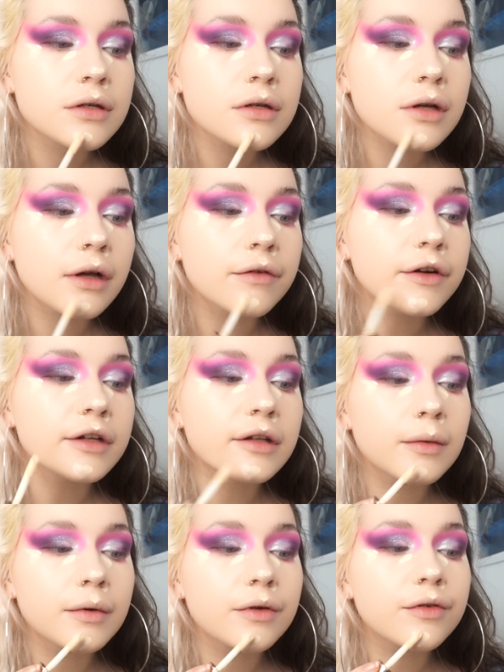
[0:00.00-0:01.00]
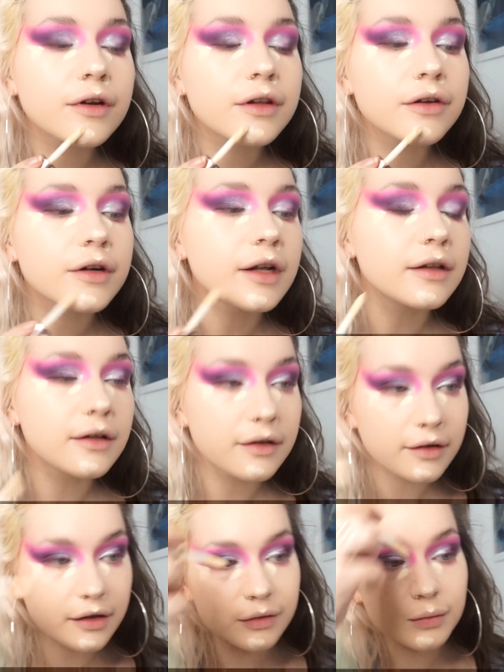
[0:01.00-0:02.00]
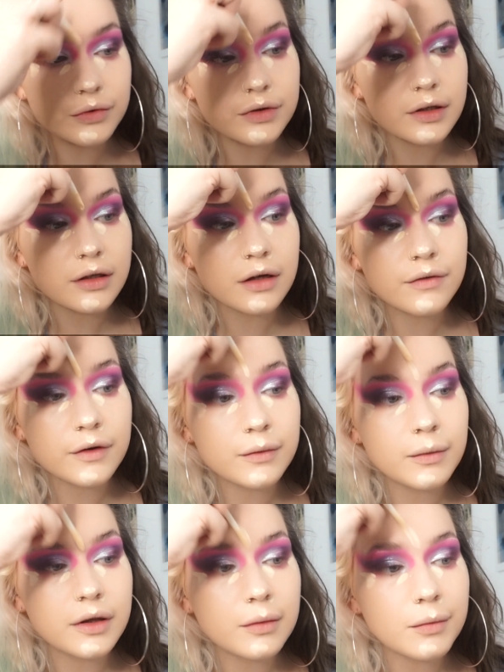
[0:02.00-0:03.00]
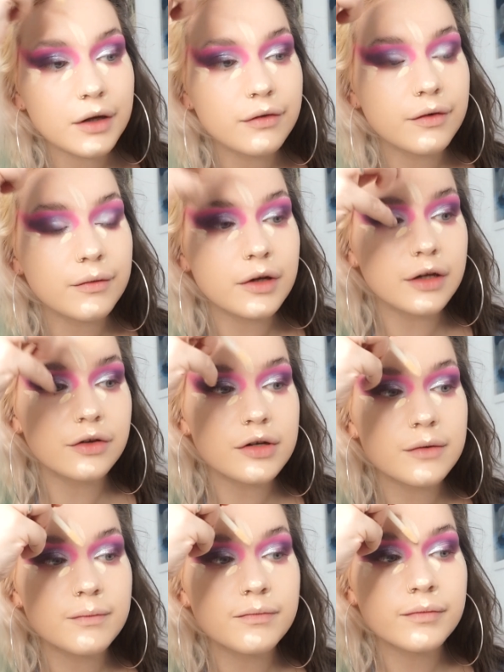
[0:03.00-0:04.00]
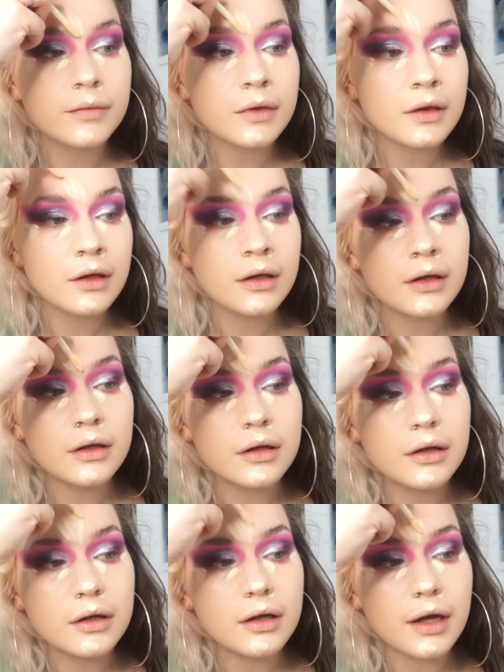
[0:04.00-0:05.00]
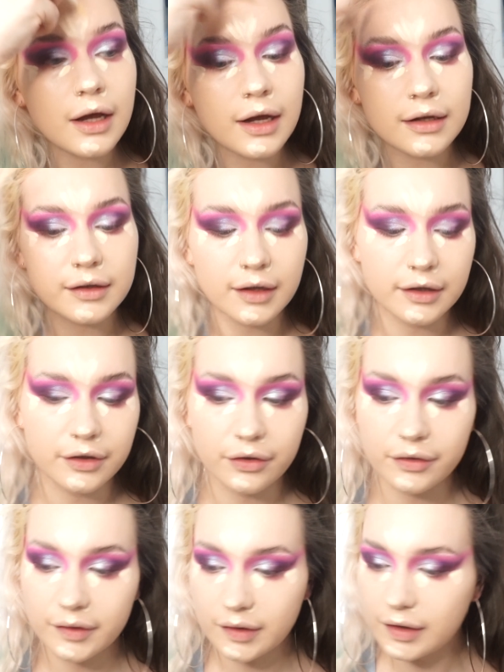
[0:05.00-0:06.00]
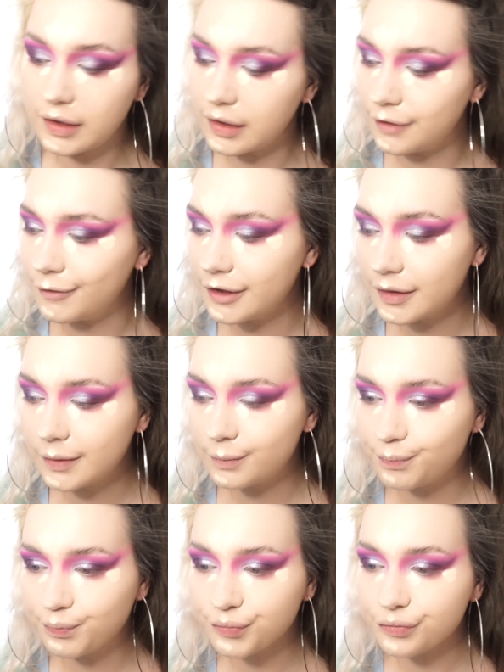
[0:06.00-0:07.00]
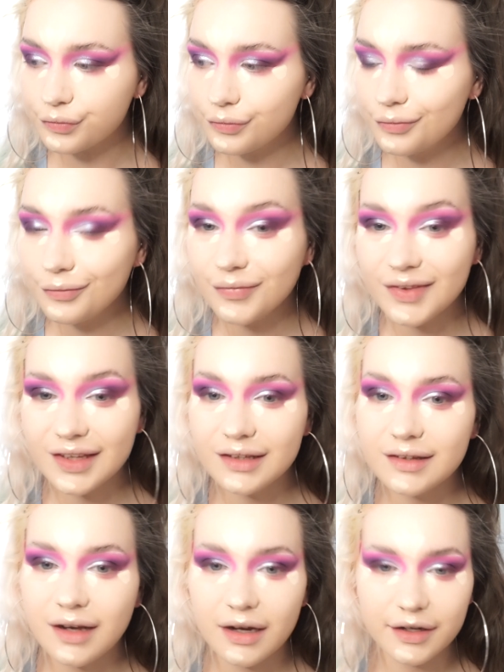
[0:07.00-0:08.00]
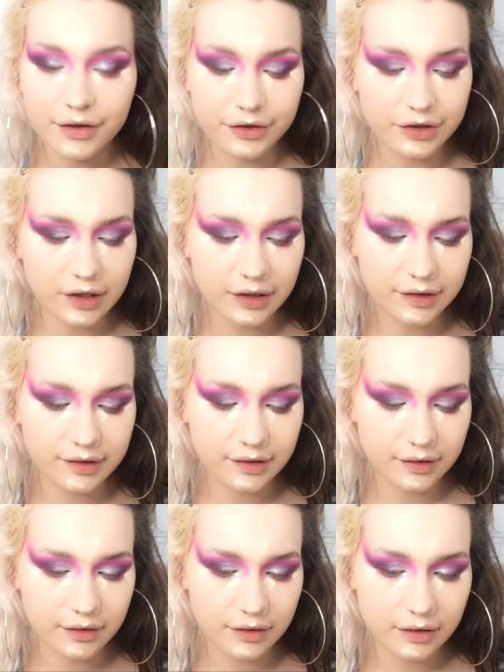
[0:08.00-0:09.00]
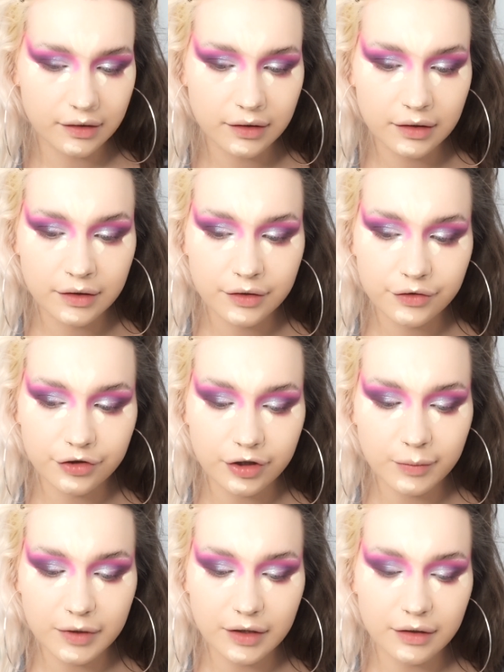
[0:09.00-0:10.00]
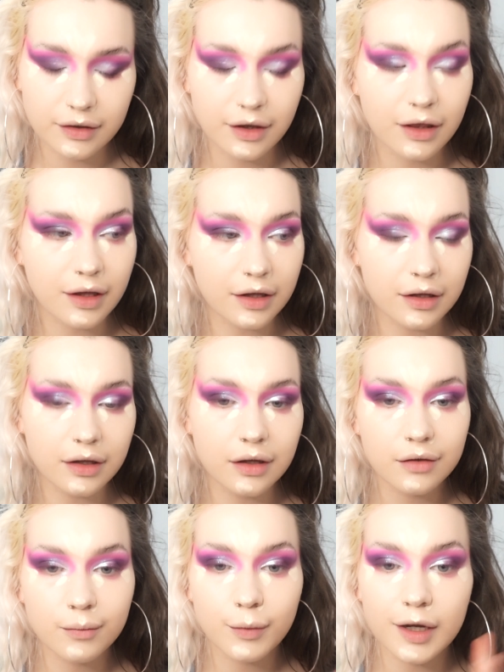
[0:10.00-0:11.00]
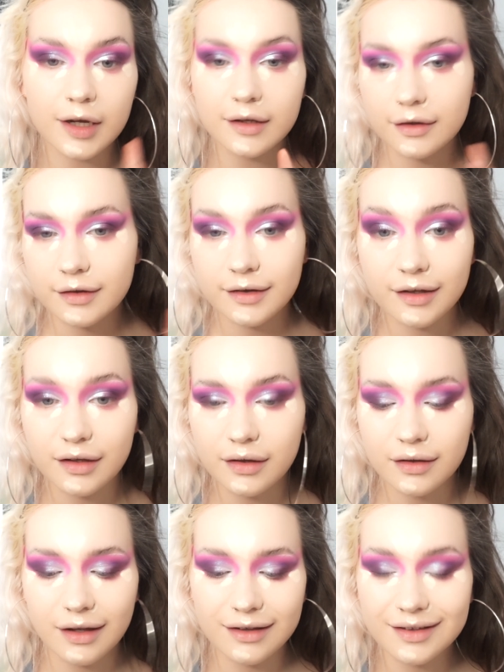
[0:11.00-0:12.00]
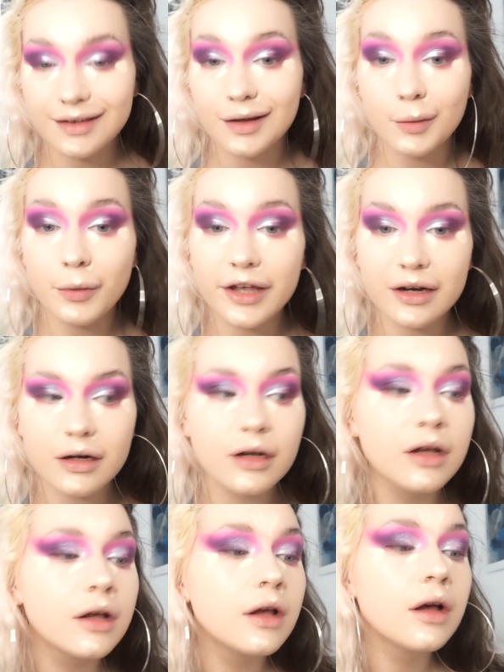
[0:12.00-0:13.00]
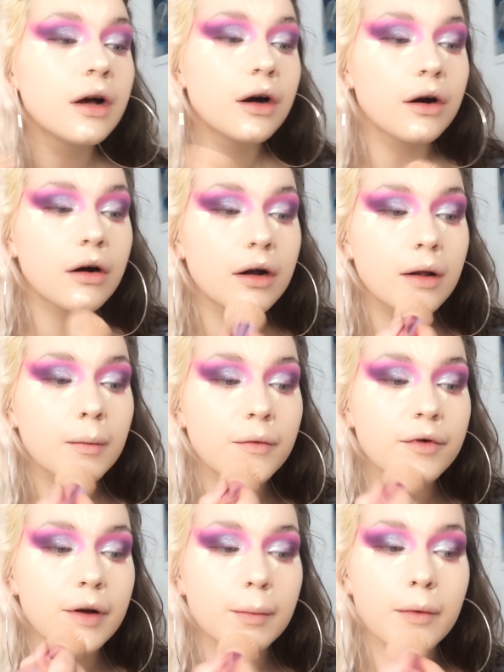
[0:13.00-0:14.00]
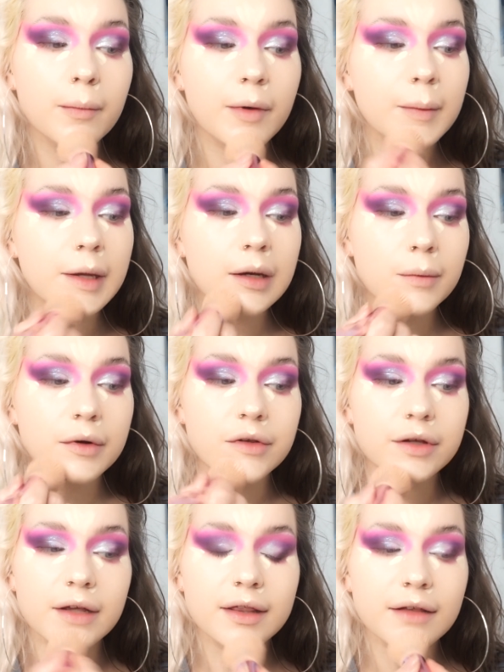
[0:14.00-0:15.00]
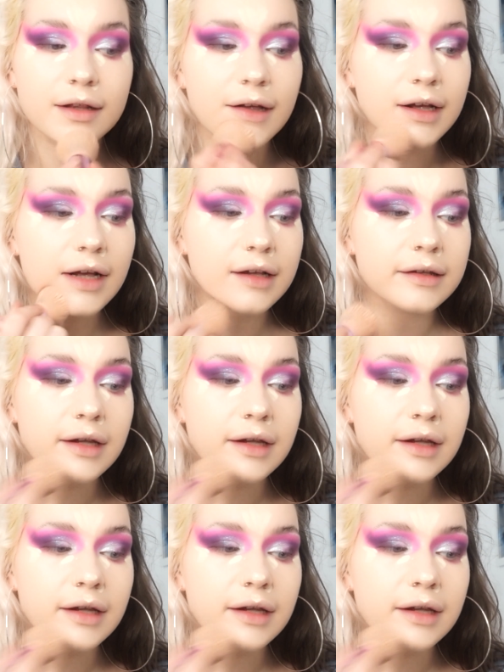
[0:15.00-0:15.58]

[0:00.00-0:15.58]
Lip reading: cover it. To be fair, the redness is mostly covered with my foundation, and I use the Tiger Grass treatment thing by Sika Pear on it before I put my makeup on, so I think that has